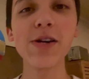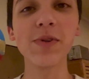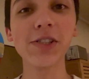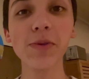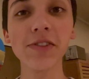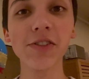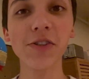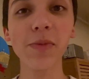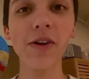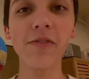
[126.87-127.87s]
when she went to
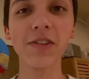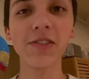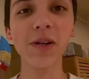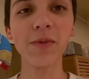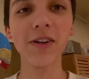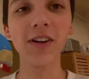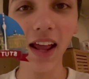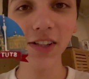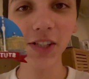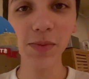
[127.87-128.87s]
Germany over the summer,
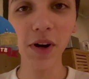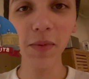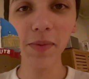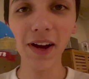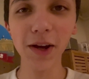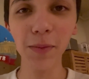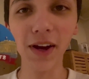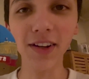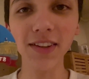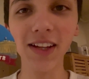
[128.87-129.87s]
and she brought me back a
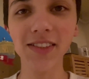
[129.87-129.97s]
magnet that